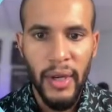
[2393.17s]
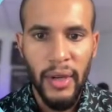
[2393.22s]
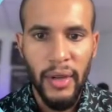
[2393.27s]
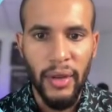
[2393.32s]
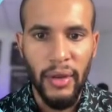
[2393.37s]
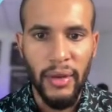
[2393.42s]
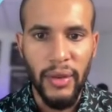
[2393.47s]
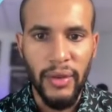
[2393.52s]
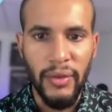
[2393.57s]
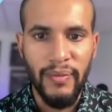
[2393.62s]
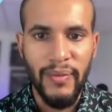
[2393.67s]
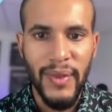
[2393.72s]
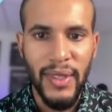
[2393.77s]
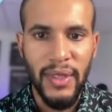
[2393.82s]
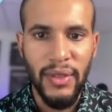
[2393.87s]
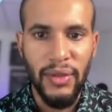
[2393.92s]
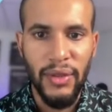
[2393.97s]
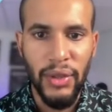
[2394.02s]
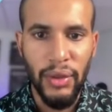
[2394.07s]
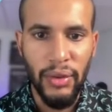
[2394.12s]
you
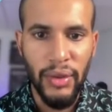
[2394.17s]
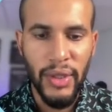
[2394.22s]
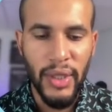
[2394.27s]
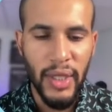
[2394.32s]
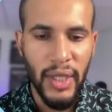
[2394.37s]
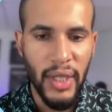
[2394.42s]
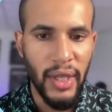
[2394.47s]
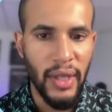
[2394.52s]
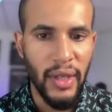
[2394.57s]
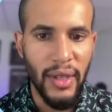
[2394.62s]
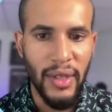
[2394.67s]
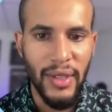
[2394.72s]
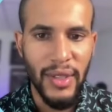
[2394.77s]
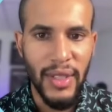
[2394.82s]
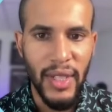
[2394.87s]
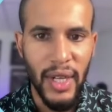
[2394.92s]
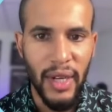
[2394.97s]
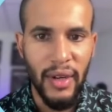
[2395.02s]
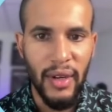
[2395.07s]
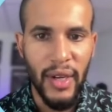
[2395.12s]
Usually there's
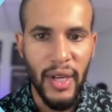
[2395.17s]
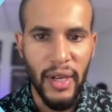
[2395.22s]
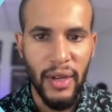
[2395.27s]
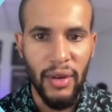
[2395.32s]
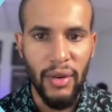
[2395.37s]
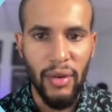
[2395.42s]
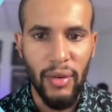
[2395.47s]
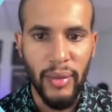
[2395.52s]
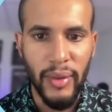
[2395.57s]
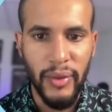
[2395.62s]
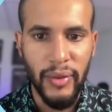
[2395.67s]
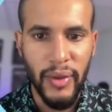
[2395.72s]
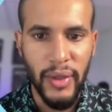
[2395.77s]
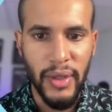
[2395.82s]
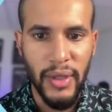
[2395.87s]
not a lot of homes for